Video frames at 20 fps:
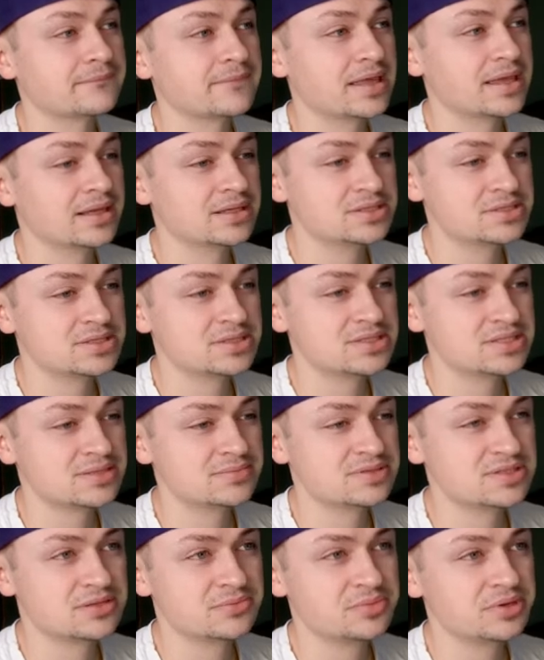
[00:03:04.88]
Engine
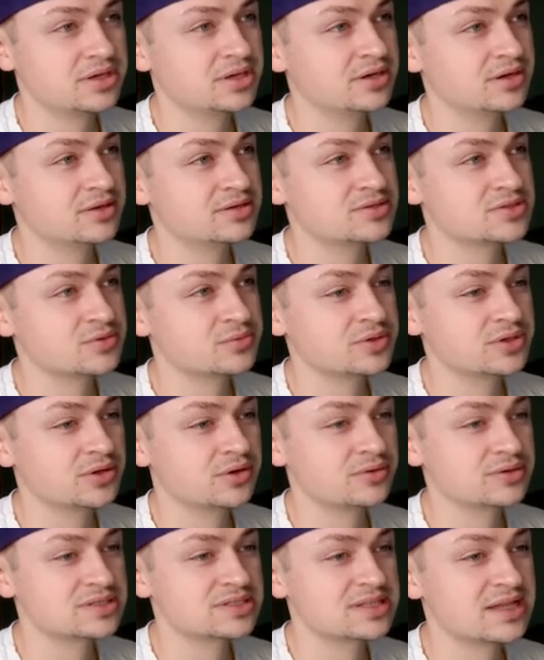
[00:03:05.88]
seems to be good, so we
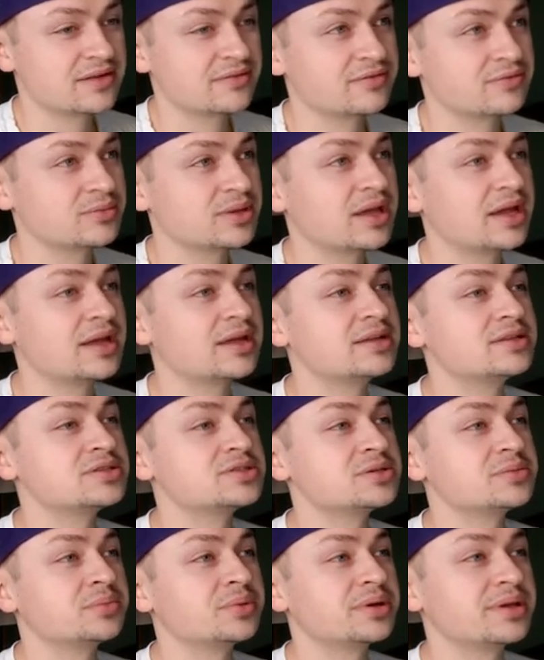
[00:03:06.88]
know it's not from the
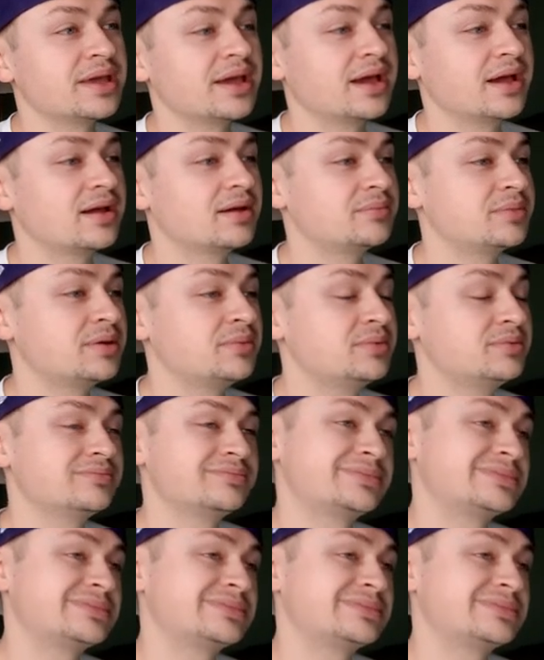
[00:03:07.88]
engine, but yeah, maybe